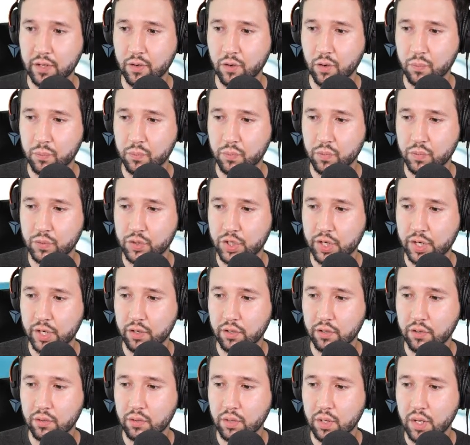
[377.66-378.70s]
homebrew
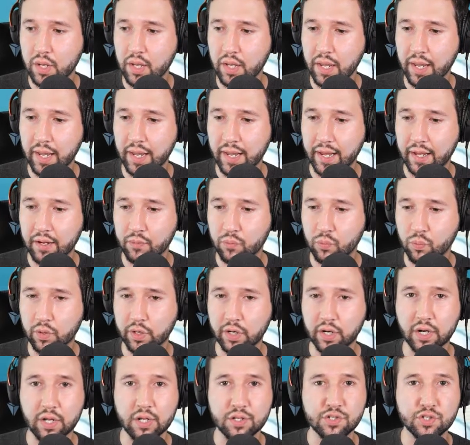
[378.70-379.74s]
channel, and we're
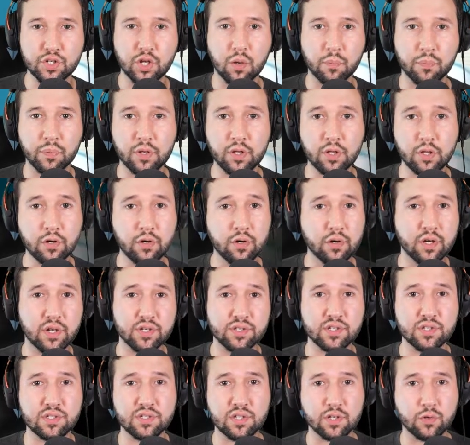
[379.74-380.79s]
going to install Preloader because
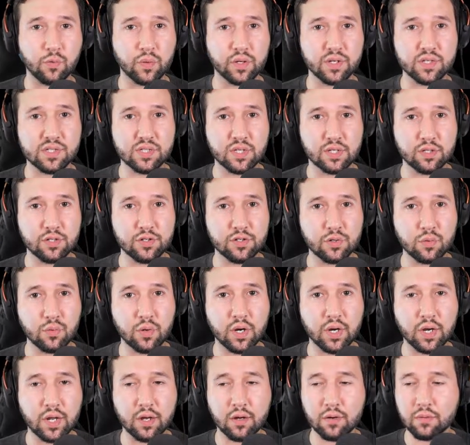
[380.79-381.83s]
it's the quickest thing to do
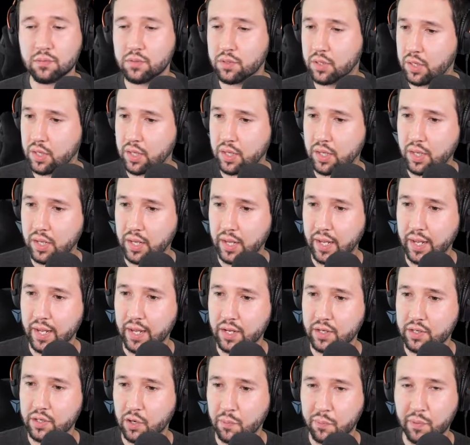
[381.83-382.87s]
right now.
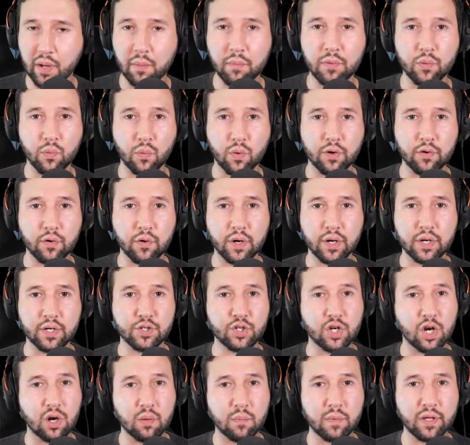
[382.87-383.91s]
And you're probably wondering,
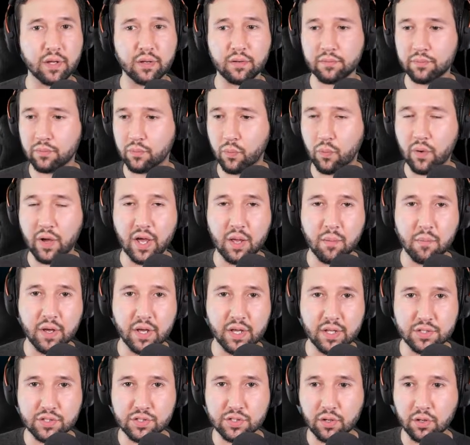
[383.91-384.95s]
Jeremy, why am I
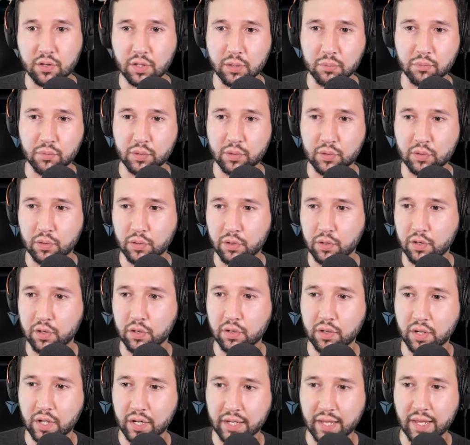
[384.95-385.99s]
installing
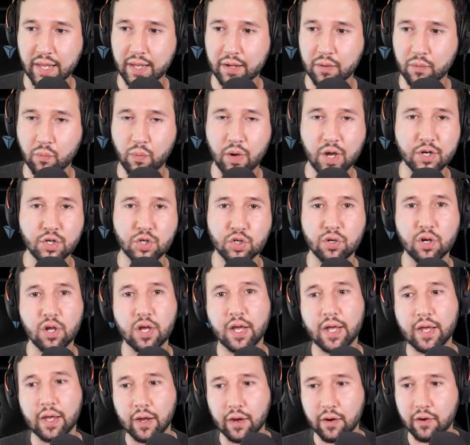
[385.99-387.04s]
Preloader? Again, why should
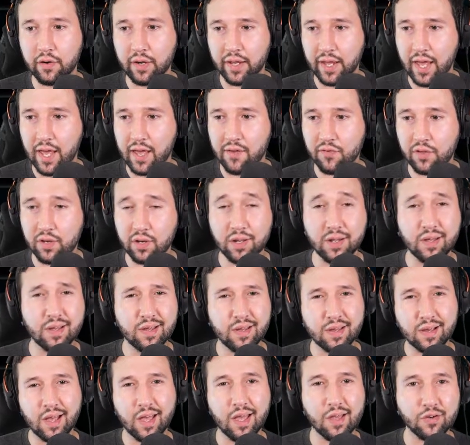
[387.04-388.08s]
I? I already have it.
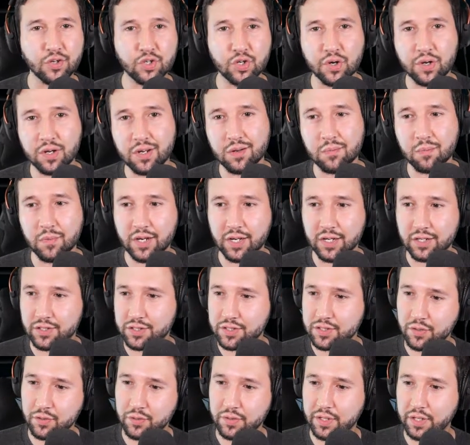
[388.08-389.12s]
I'll show you in a minute.
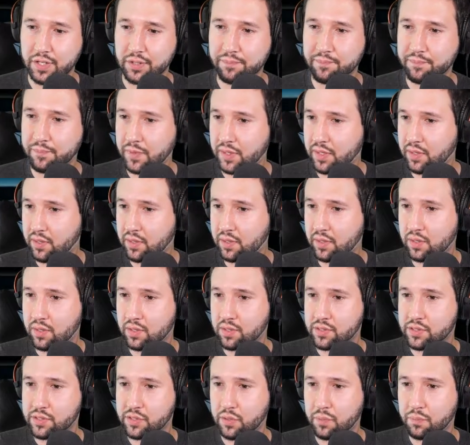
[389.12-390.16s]
Just hold on.
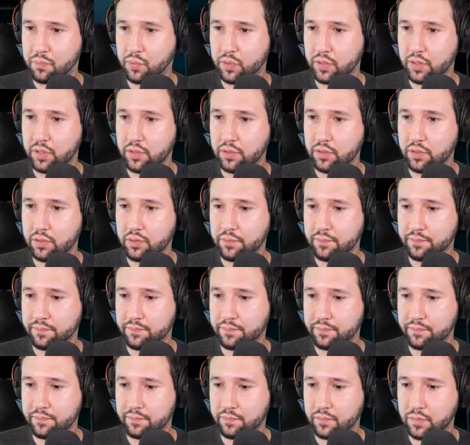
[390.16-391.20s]
So Preloader,
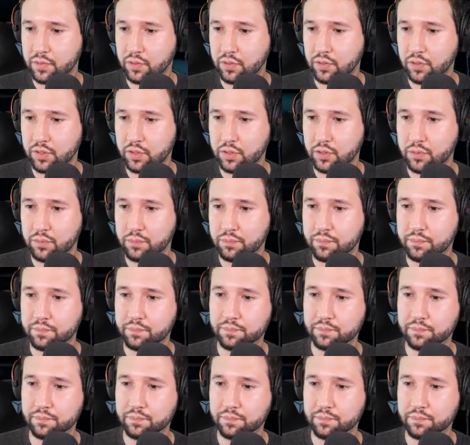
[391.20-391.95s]
it'll load.